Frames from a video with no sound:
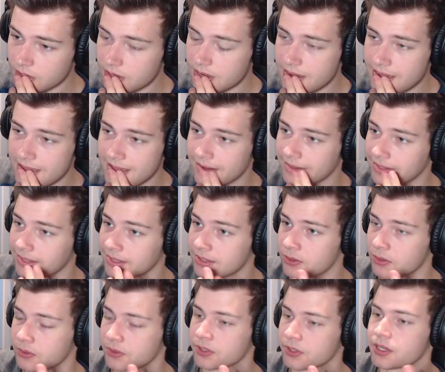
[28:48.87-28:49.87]
and like
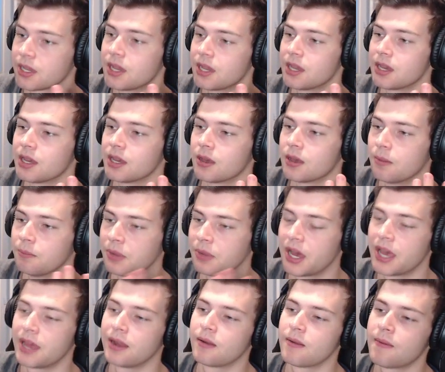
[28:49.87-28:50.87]
Thorns.
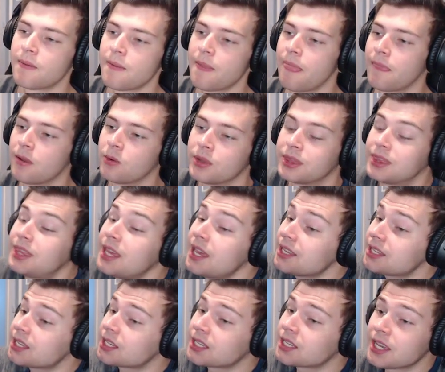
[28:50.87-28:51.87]
But with
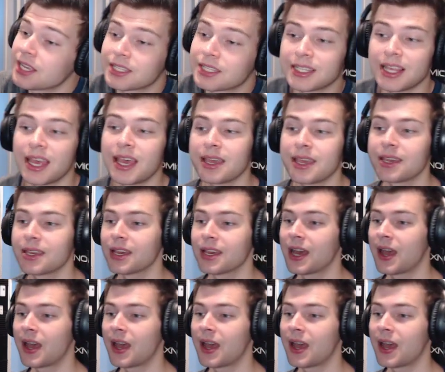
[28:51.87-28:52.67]
this, it's like, I